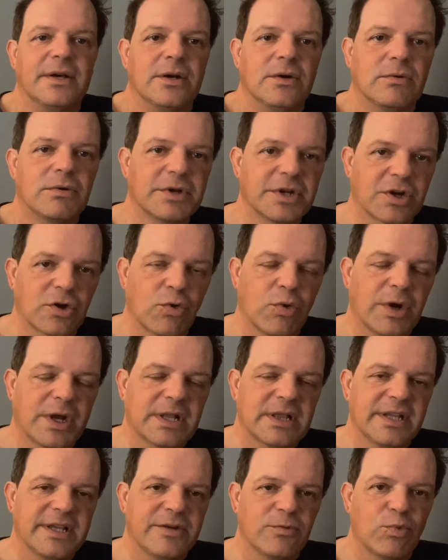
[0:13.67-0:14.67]
We're going to
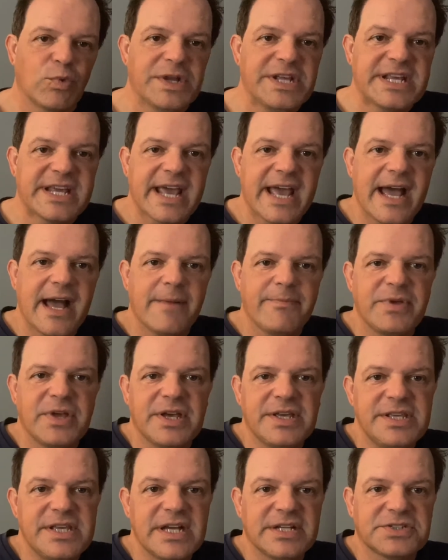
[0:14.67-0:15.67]
quickly recap
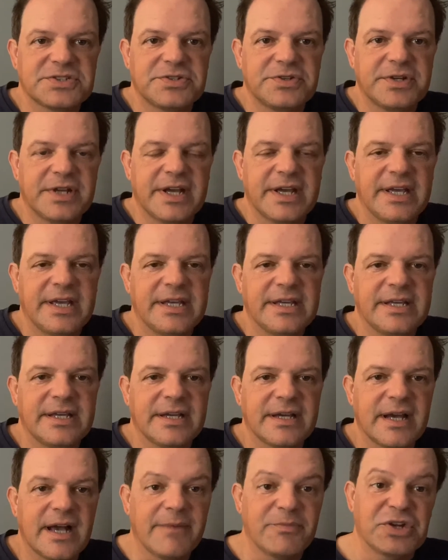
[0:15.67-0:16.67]
yesterday.
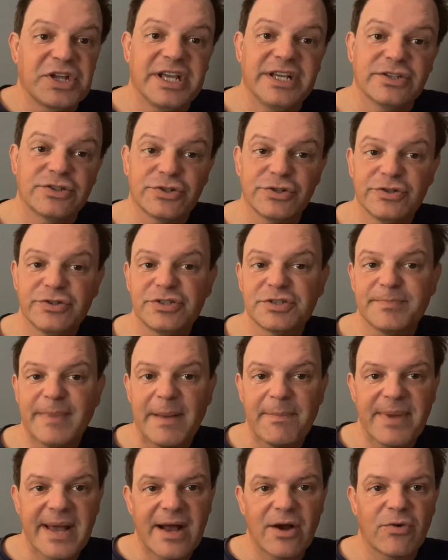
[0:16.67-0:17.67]
I'm going to introduce my
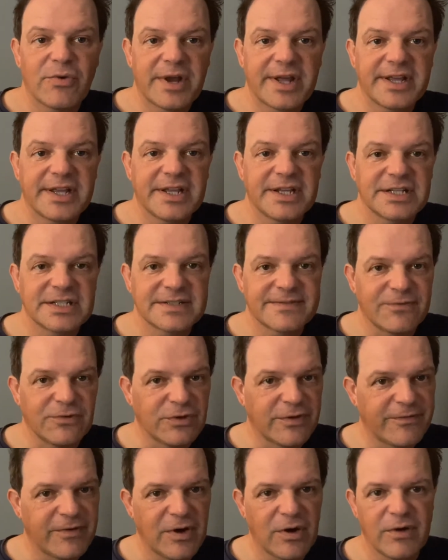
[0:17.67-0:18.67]
power rankings for
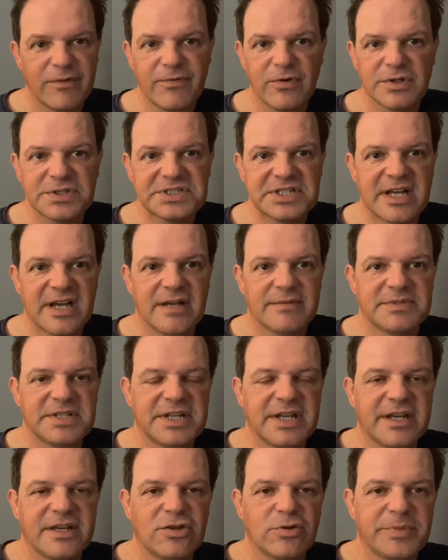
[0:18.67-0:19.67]
the very first time
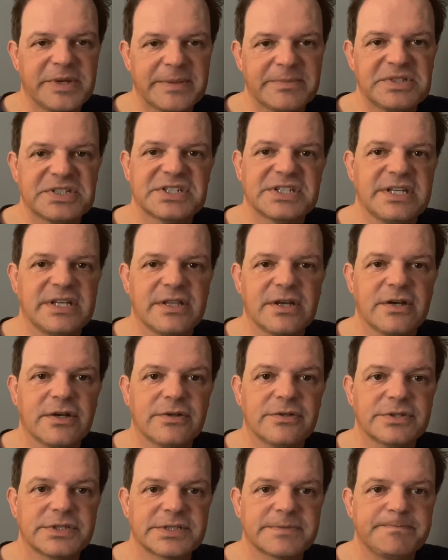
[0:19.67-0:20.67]
today. You'll be able to see
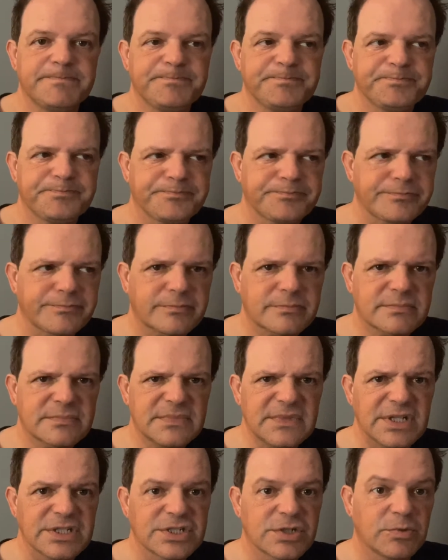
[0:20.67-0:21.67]
those.
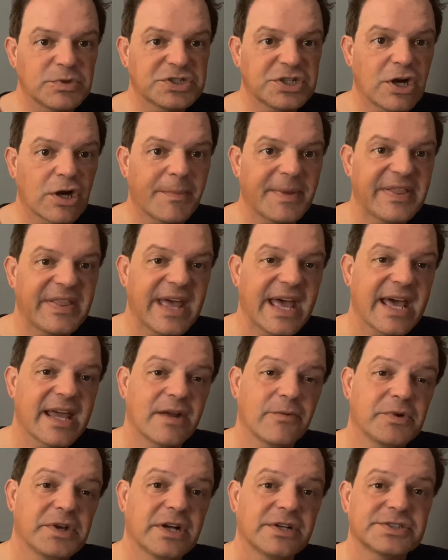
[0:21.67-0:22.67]
So we'll talk about that,
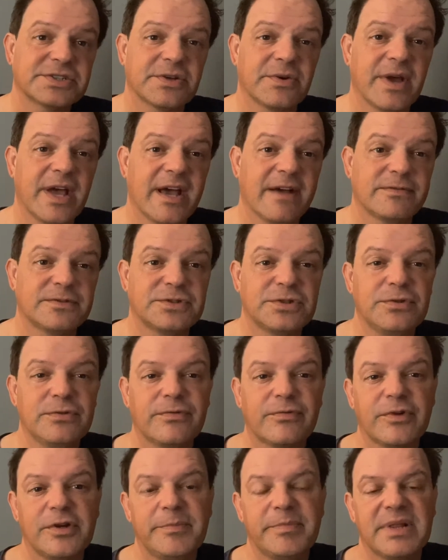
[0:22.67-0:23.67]
and we also have 2
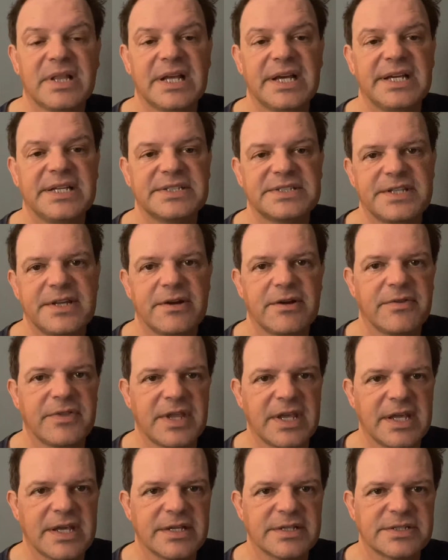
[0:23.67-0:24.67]
free plays there at
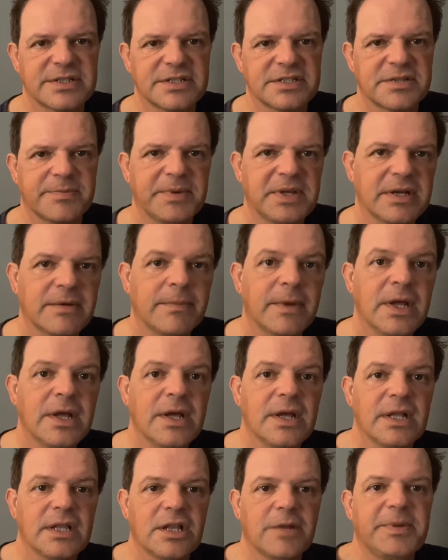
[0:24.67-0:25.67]
the end. So this will be a
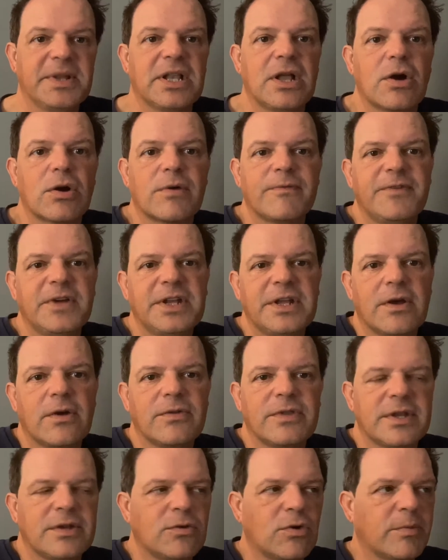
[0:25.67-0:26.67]
little bit longer video
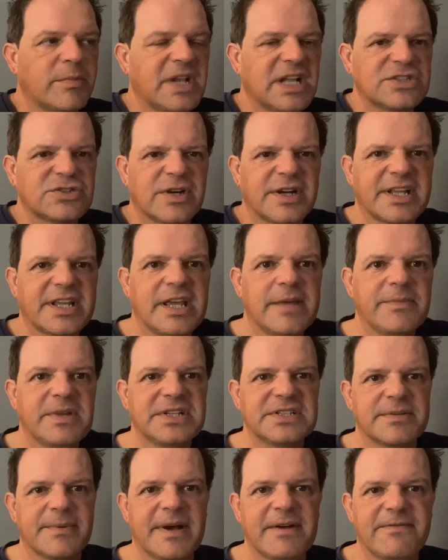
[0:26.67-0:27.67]
than normal. I try to keep
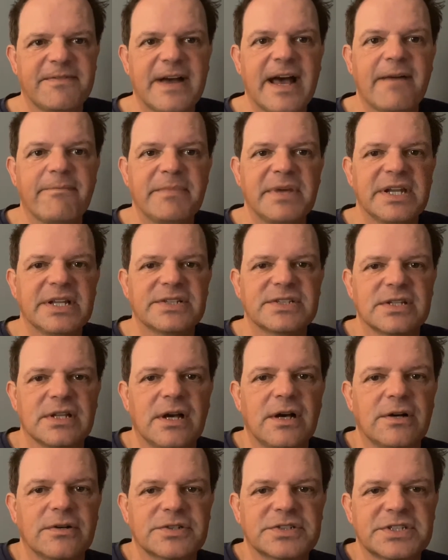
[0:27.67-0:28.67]
these about 5 minutes
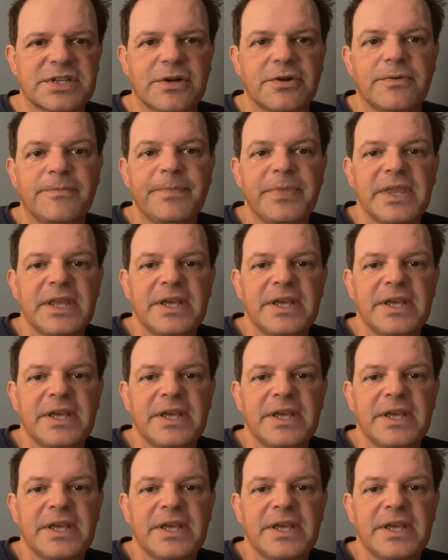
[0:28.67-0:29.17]
long. So